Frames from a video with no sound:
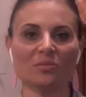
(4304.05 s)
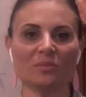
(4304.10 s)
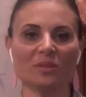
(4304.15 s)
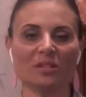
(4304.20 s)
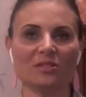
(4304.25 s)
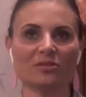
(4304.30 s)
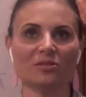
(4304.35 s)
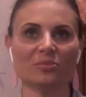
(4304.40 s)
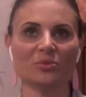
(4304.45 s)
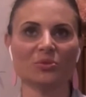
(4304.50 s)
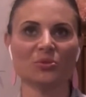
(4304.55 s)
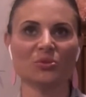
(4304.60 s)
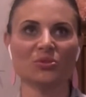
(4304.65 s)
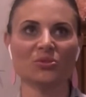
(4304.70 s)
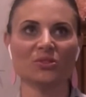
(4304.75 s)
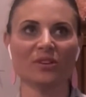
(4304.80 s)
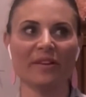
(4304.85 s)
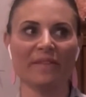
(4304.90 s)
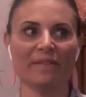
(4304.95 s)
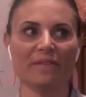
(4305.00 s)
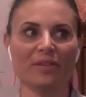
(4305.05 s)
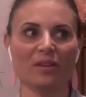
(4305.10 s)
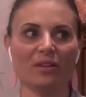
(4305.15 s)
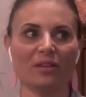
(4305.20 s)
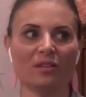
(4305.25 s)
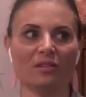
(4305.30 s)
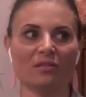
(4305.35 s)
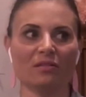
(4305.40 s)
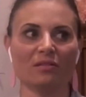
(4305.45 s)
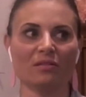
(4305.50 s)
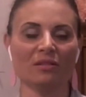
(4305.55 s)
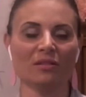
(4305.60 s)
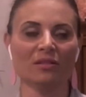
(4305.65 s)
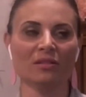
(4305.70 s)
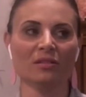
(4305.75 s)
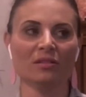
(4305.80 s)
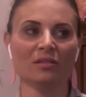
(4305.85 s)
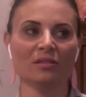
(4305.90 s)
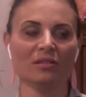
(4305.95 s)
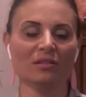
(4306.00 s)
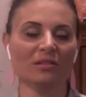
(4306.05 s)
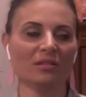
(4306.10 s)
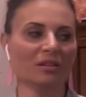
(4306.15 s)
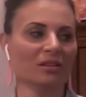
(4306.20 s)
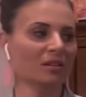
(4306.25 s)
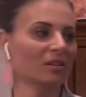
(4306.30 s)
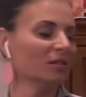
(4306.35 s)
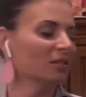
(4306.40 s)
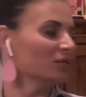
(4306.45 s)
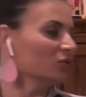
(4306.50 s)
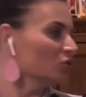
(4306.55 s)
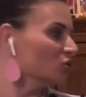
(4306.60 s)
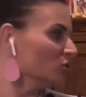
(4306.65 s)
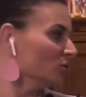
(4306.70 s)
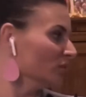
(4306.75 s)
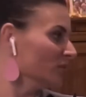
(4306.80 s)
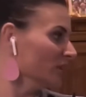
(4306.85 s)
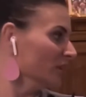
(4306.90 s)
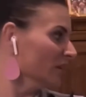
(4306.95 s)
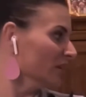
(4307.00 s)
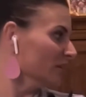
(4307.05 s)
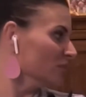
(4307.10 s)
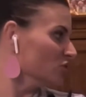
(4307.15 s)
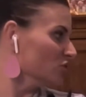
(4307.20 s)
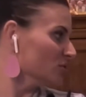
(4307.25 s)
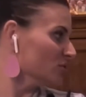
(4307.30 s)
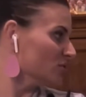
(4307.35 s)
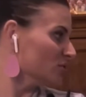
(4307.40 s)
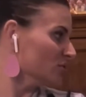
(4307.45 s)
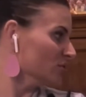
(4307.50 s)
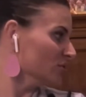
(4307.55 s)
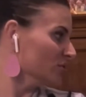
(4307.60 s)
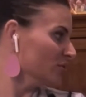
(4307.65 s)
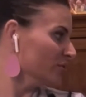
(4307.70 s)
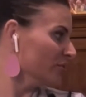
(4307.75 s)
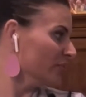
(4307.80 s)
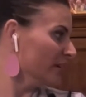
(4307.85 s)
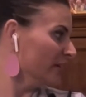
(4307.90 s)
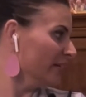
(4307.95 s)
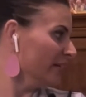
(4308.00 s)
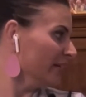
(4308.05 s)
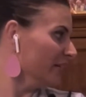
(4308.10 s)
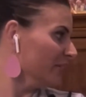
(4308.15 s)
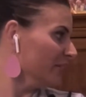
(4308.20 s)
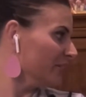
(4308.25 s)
Jimmy's almost 7, and Juliana just turned.